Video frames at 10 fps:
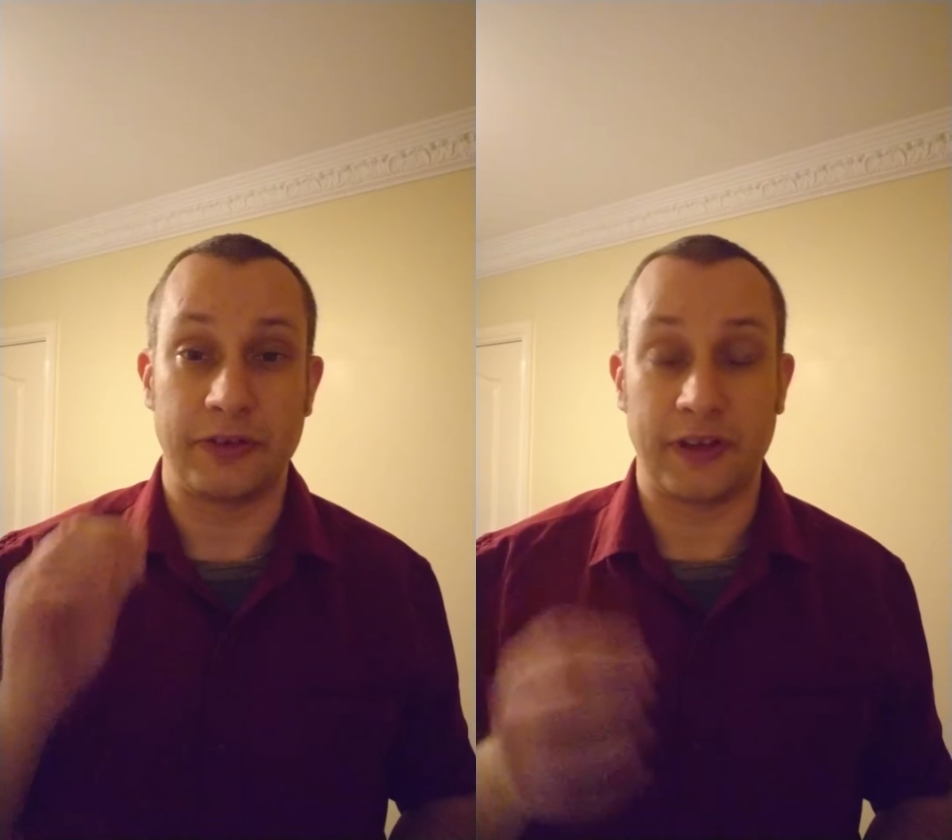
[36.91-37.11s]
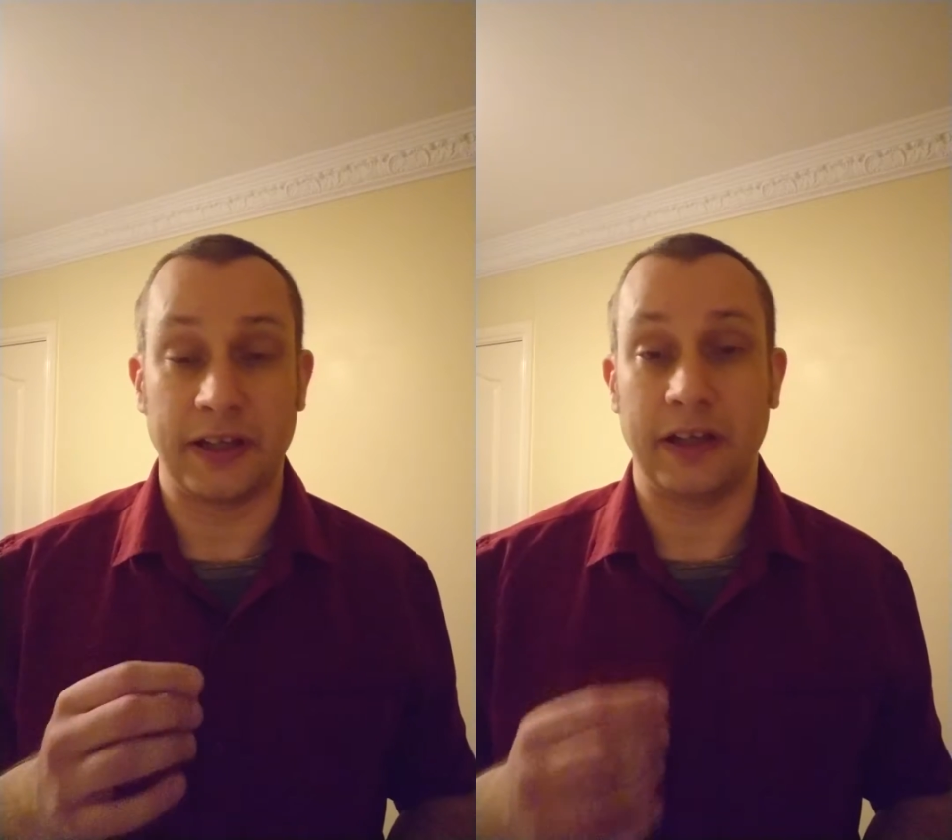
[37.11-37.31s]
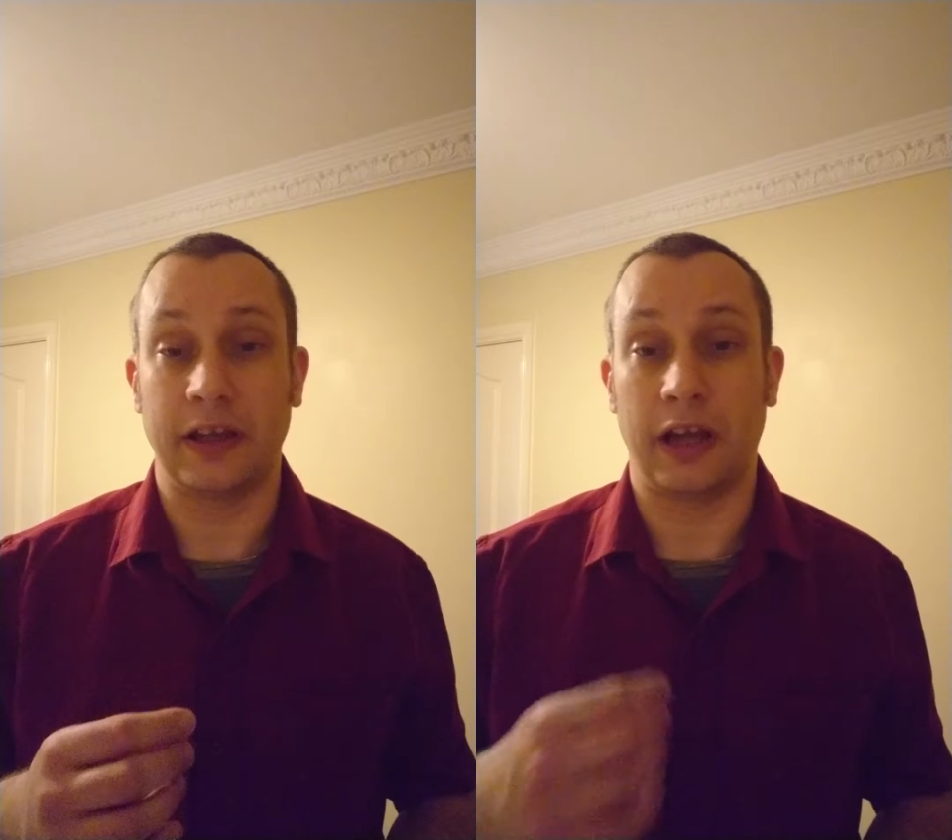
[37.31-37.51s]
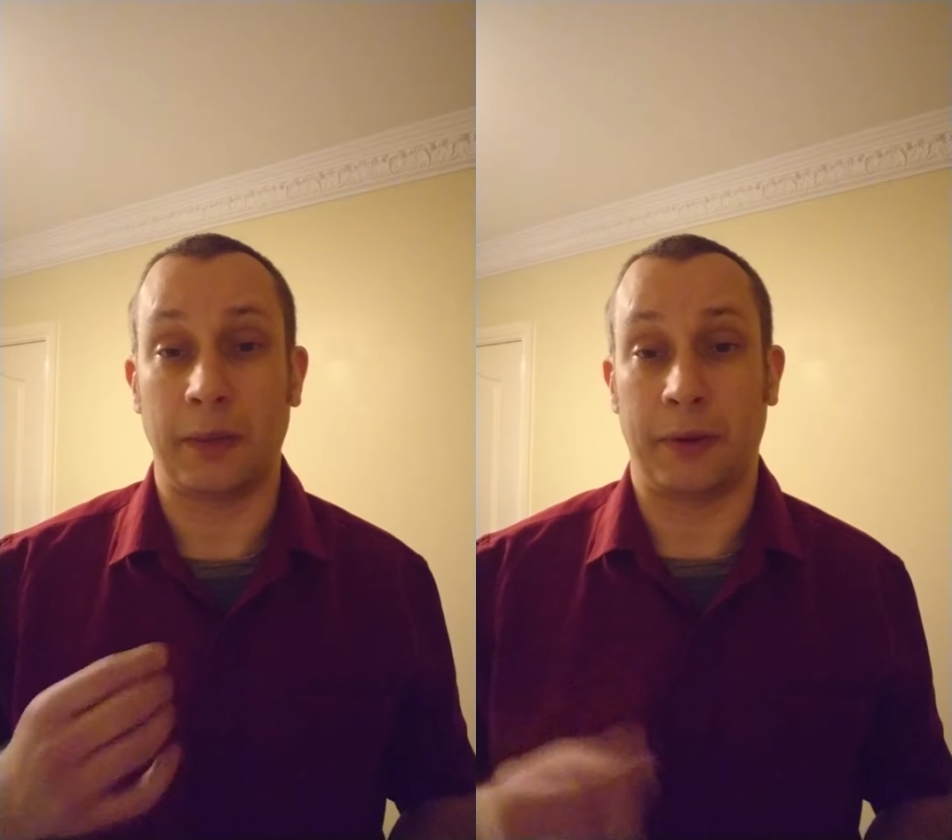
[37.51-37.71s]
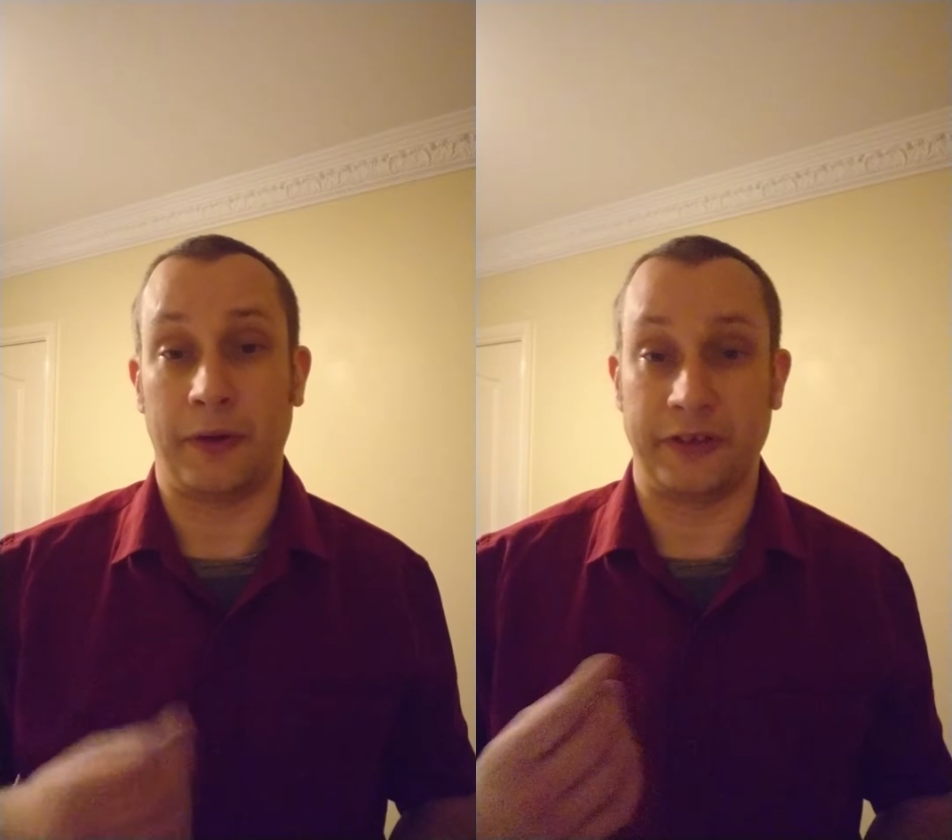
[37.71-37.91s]
think
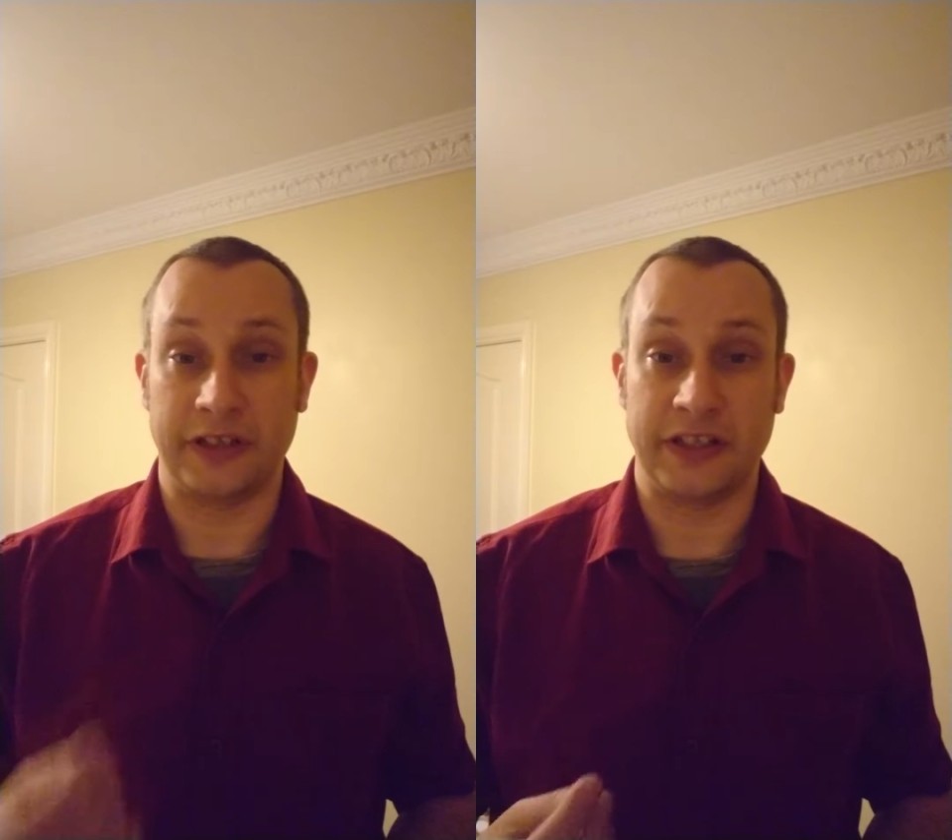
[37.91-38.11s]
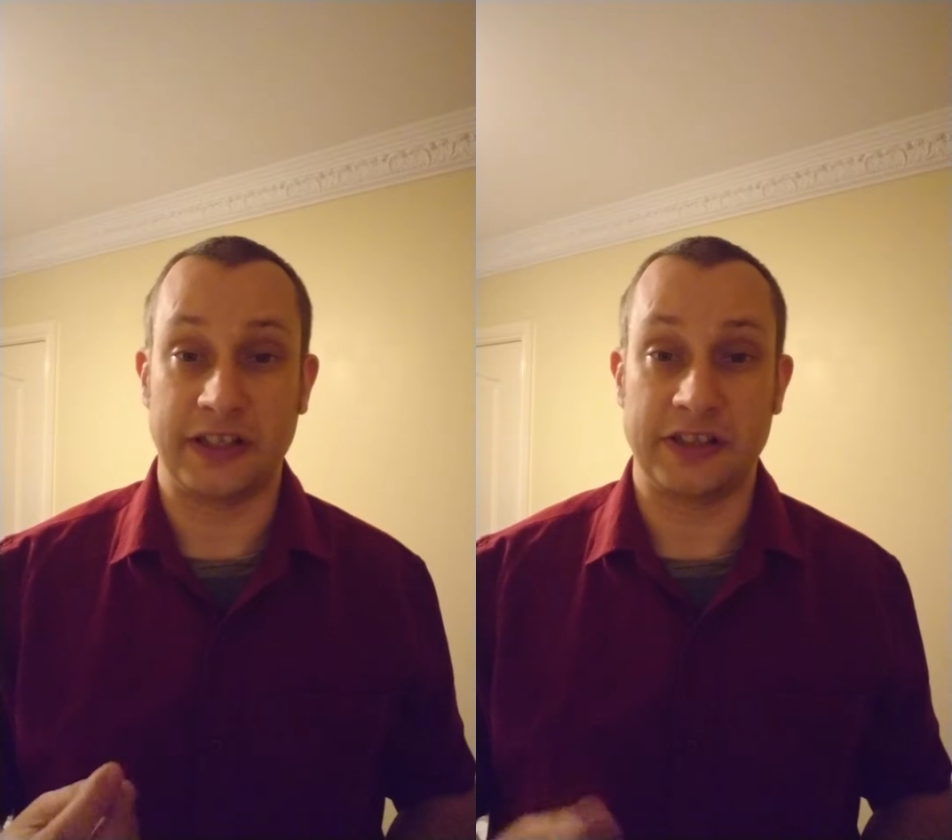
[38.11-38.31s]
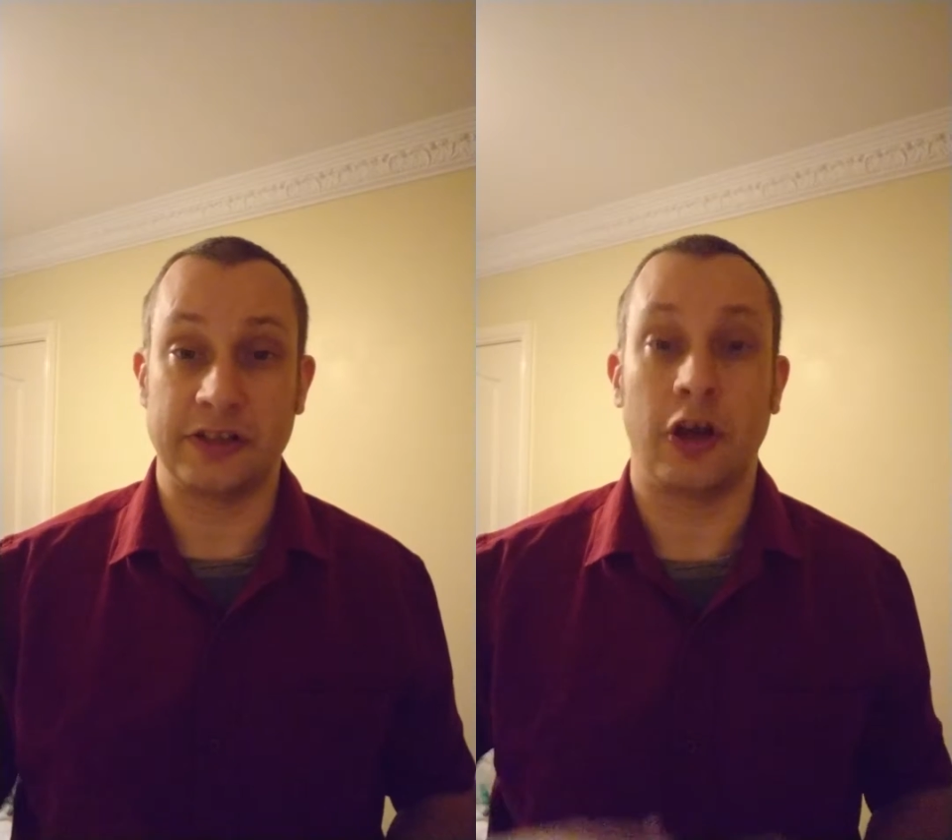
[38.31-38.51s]
about the addiction